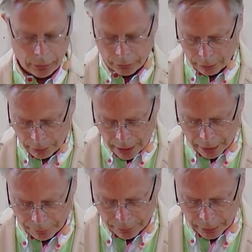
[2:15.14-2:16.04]
to
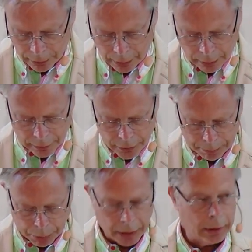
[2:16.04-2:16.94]
have the
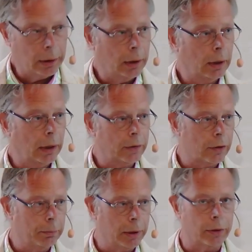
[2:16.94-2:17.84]
spring
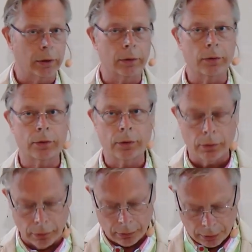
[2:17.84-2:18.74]
exhibition
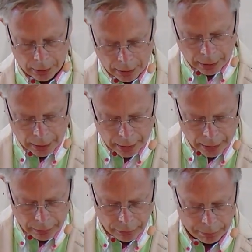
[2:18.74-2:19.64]
soon
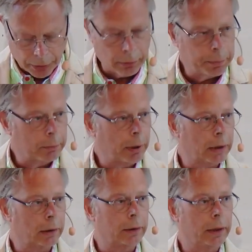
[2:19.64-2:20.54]
to be opened
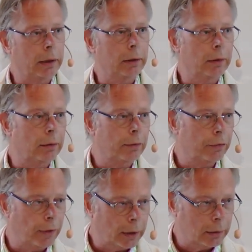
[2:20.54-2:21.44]
by the Dean of the
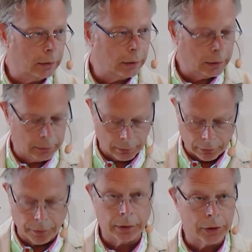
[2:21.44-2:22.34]
Faculty
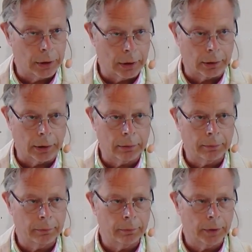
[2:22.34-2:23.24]
of Engineering,
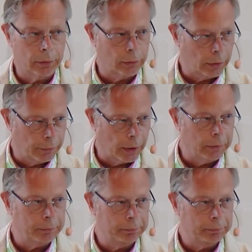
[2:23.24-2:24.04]
Victor Öval.